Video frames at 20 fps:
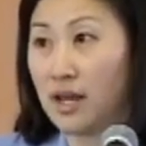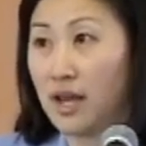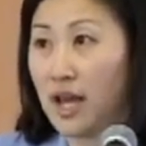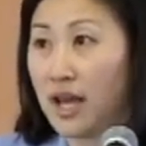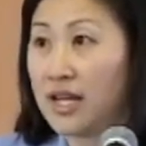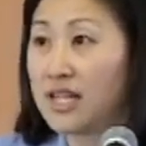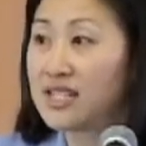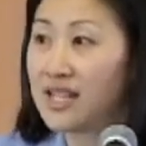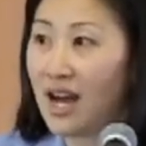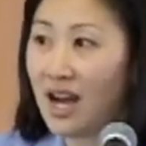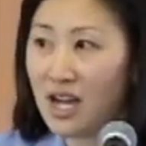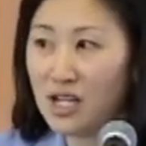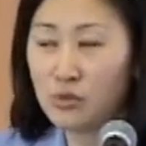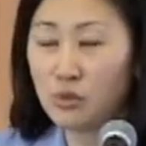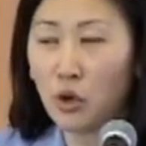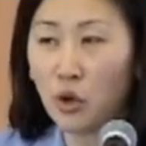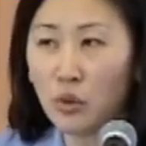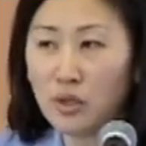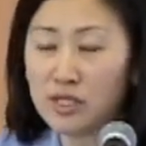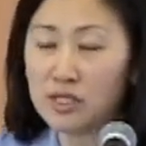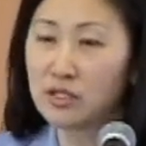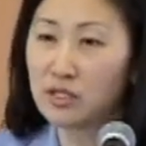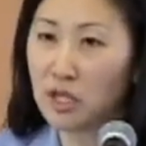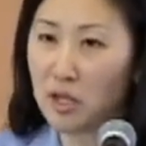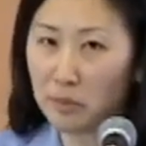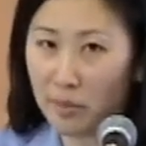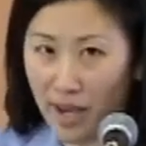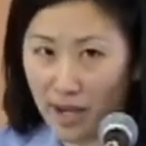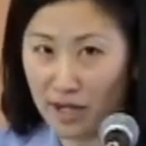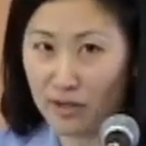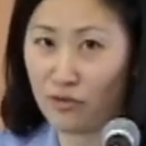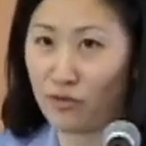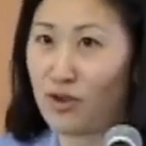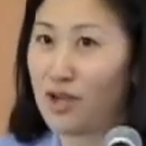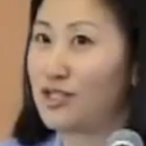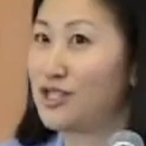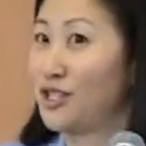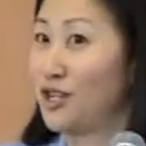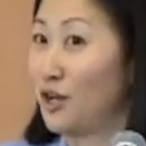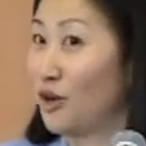And his eyes were always looking back in
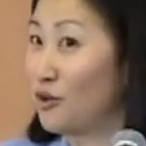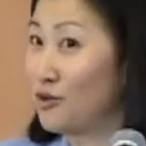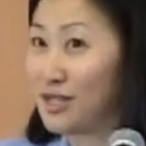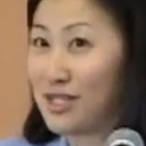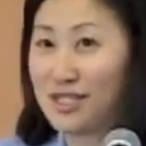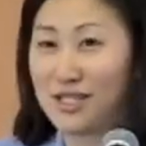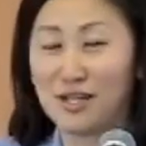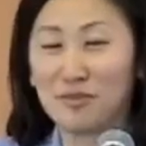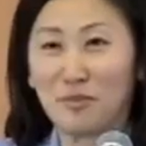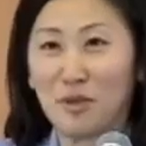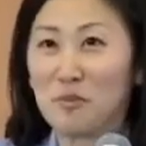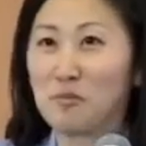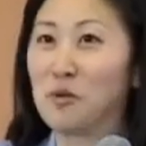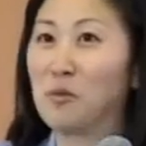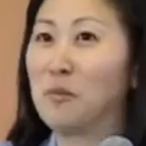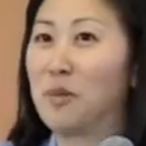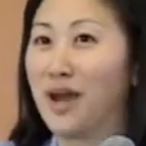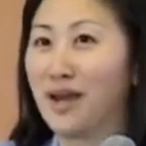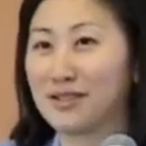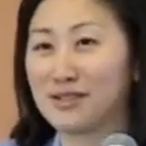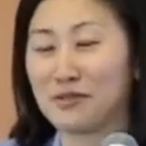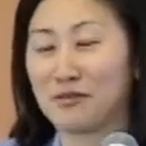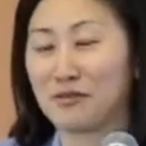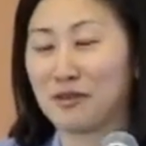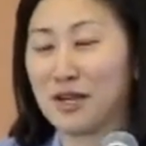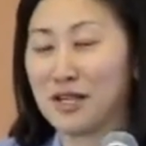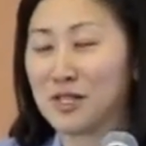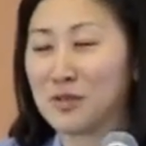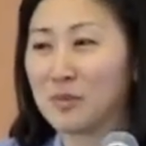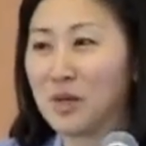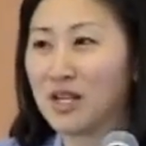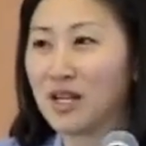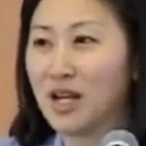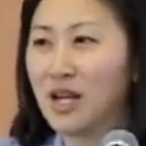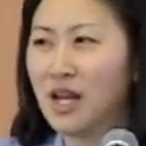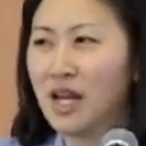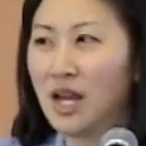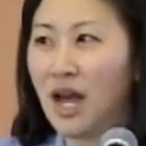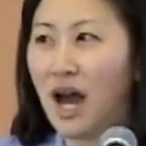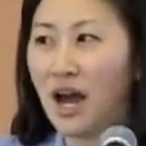France, and he always sent people back to France. But
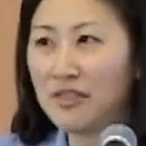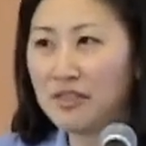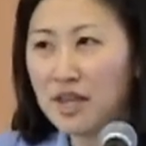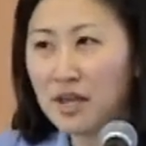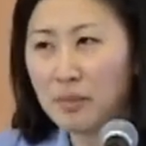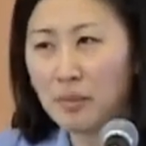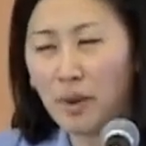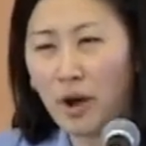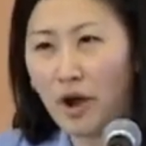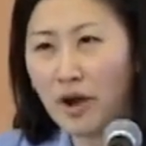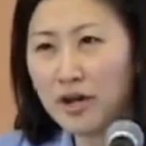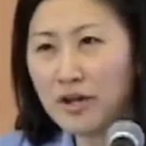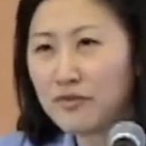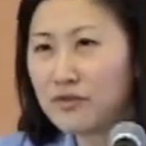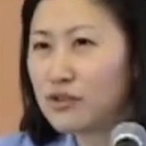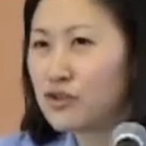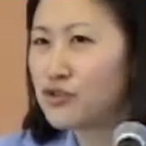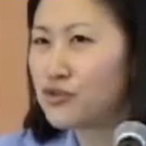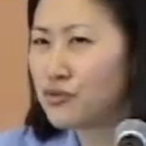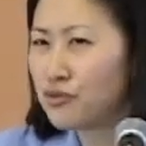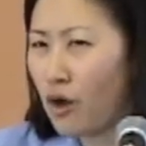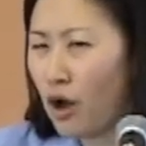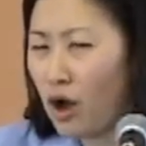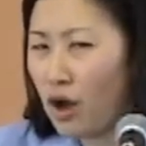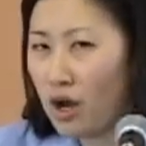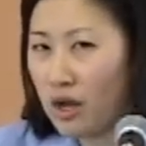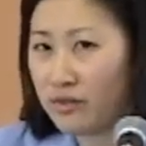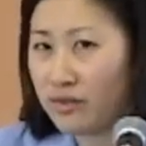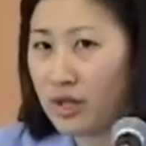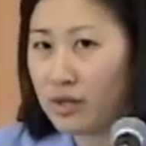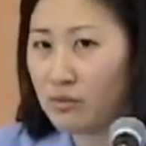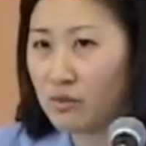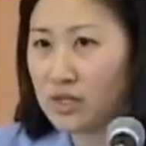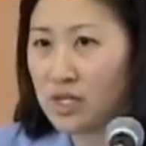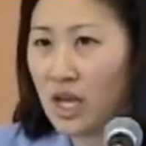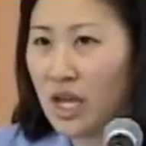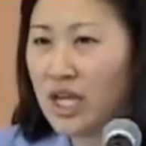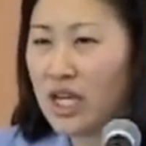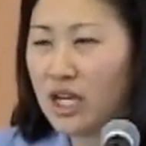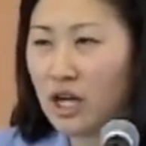I think part of the draw of him was
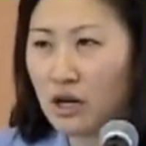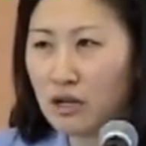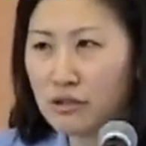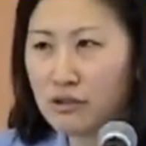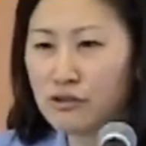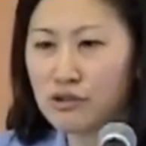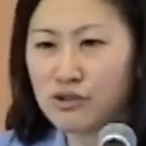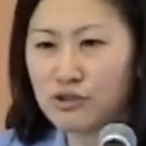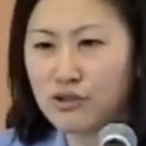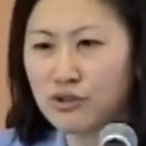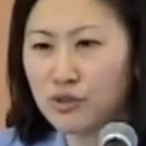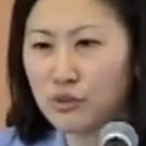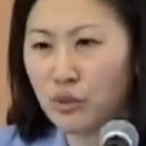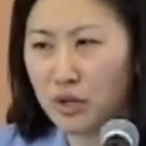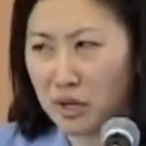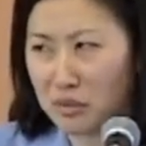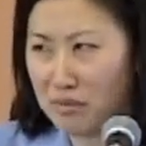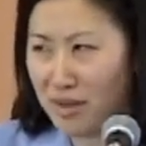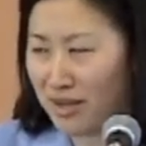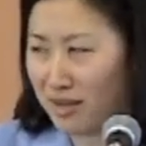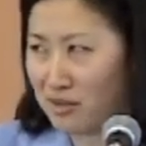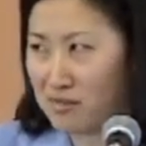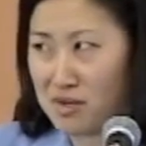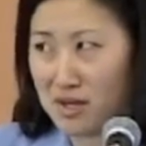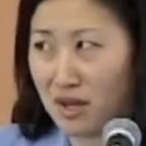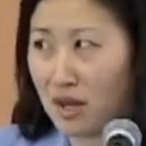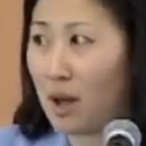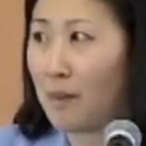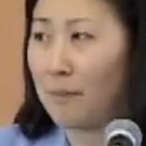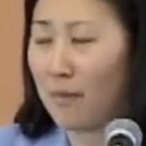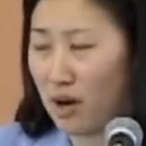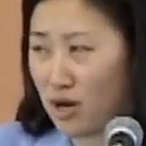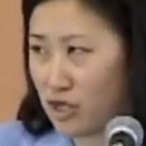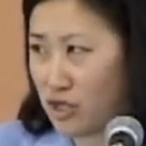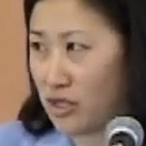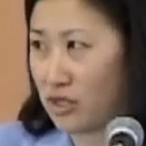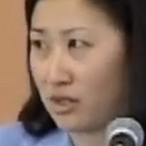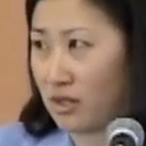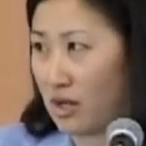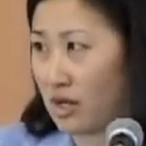he understood what it meant to be
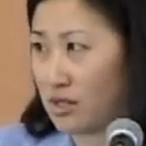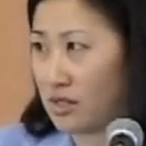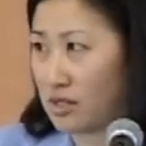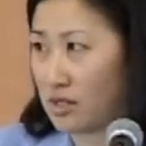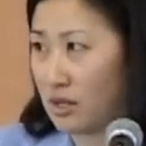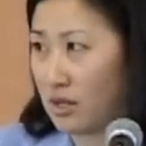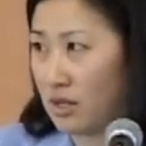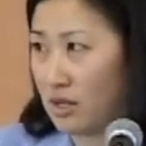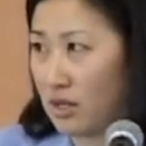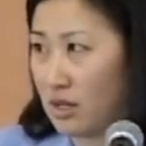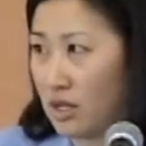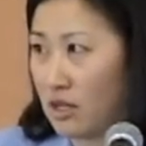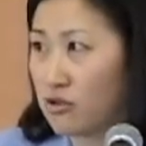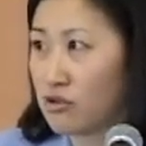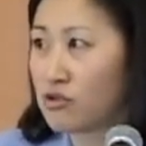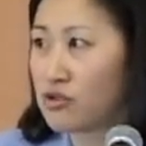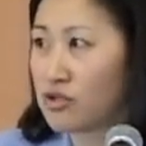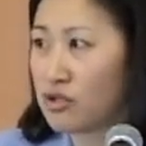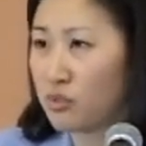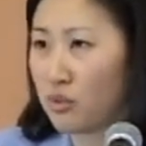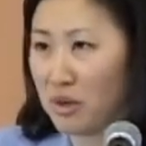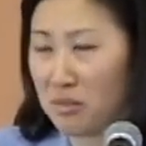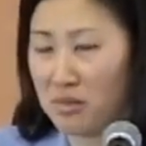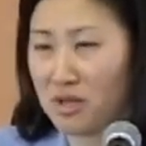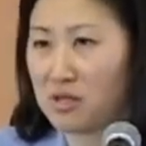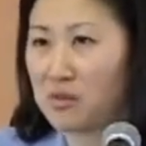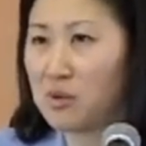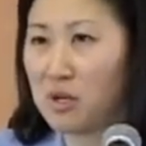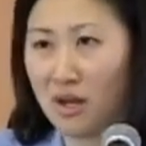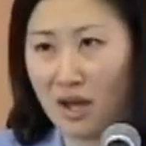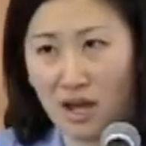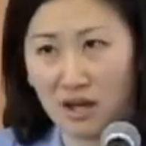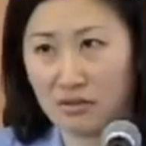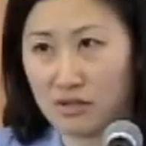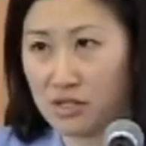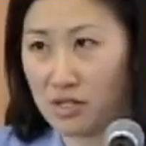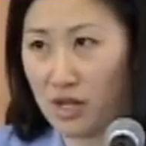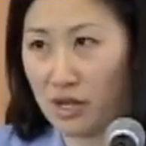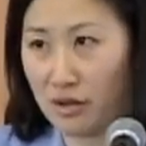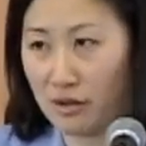marginalized. He understood what it meant to be an
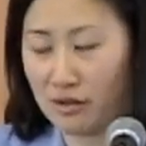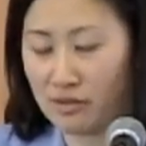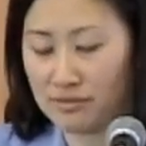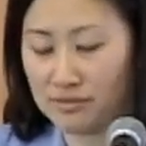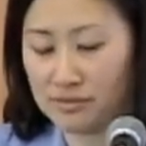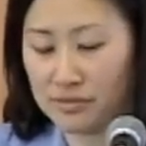outsider.